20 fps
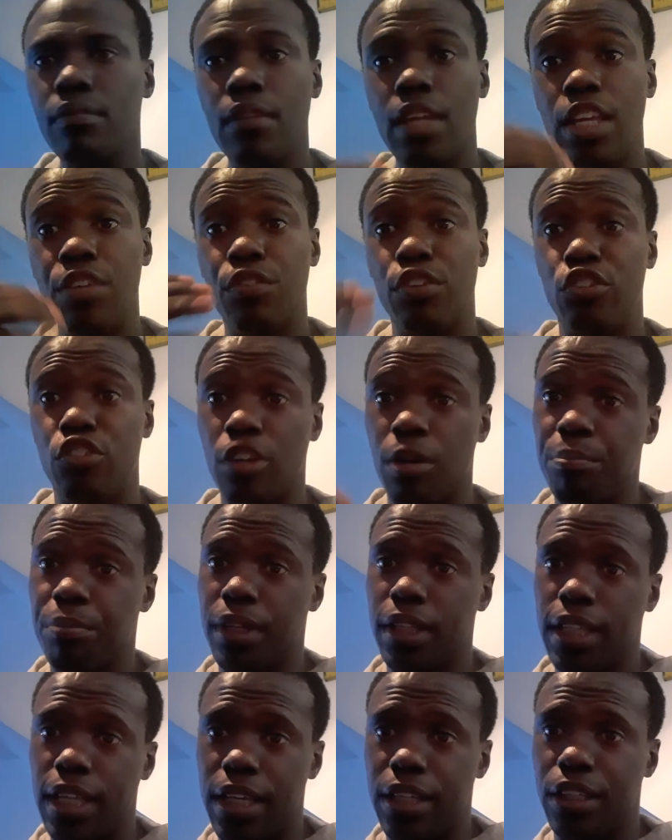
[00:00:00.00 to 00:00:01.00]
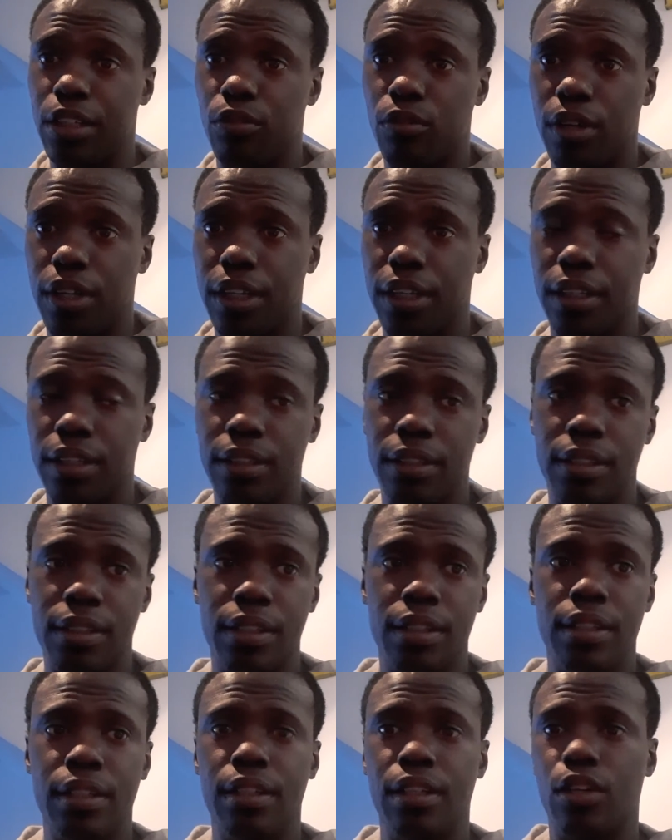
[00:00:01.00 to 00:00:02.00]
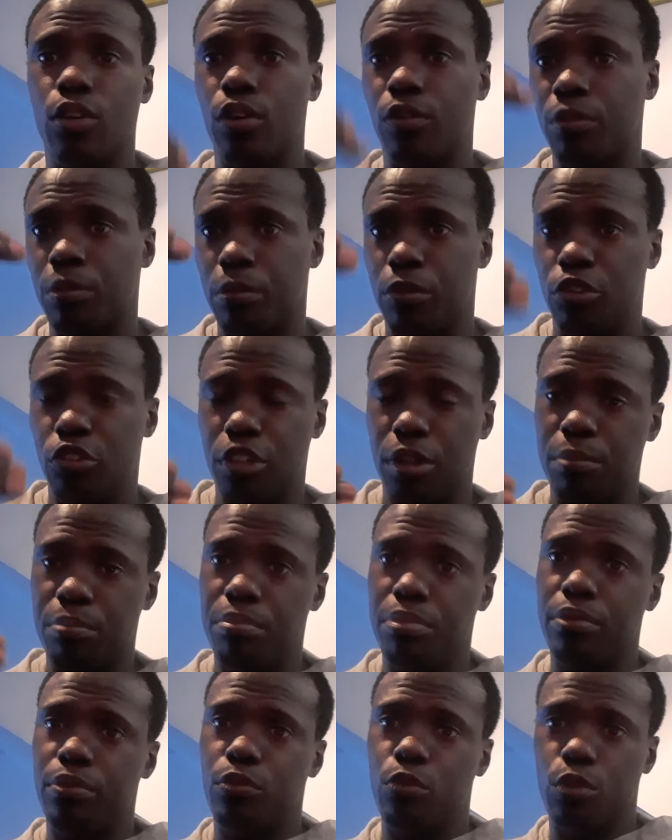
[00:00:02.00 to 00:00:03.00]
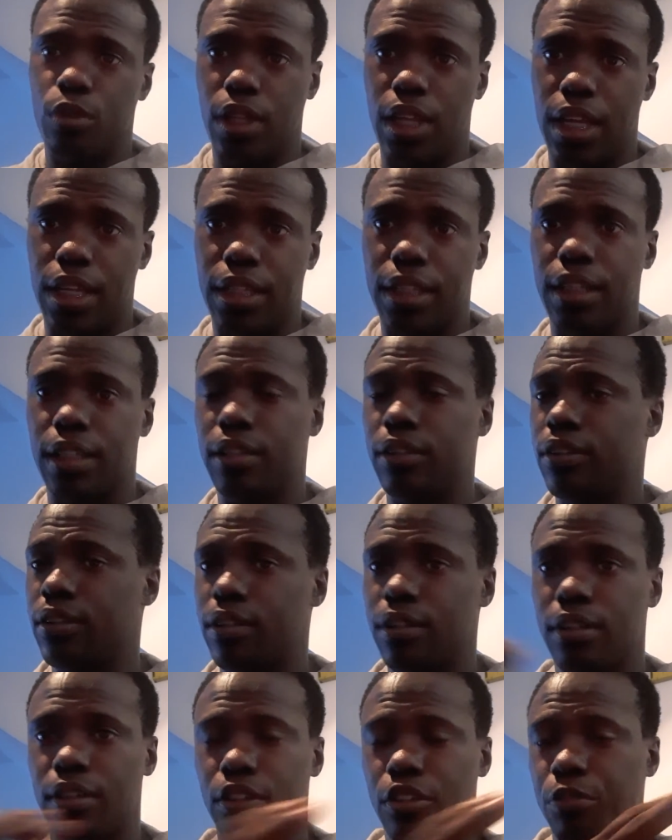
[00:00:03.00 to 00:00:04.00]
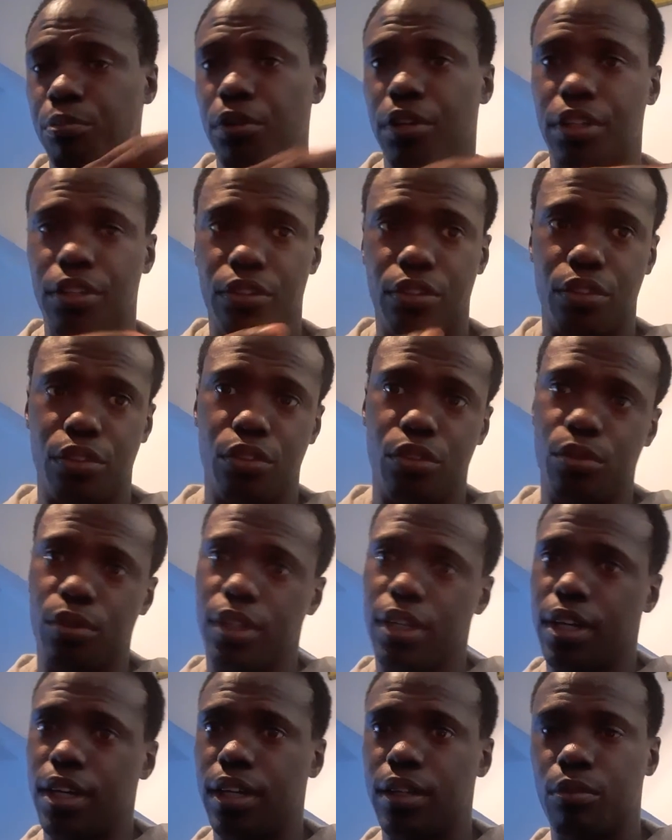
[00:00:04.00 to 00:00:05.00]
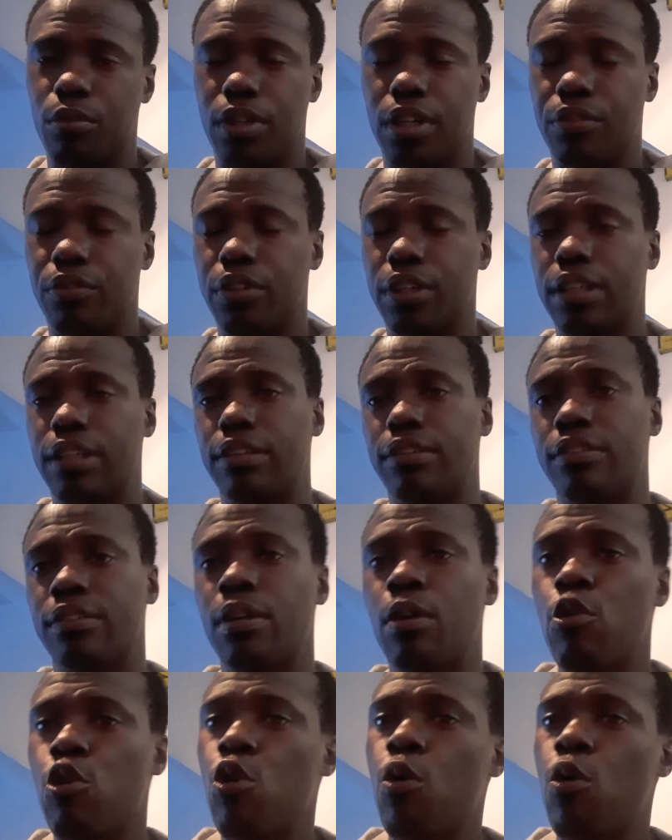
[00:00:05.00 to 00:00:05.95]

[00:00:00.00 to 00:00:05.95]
Even jumping, landing, running. Going from a jump to a landing to a sprint or to a cut, whatever it is.